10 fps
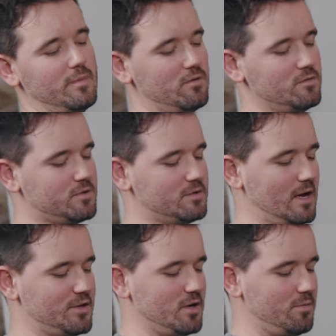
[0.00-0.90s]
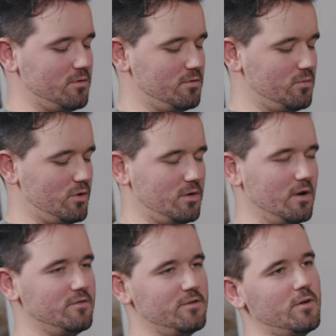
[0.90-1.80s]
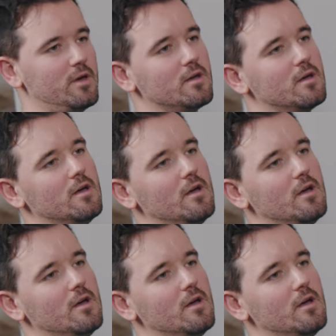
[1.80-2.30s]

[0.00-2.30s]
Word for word: a little bit catch up on what you guys are doing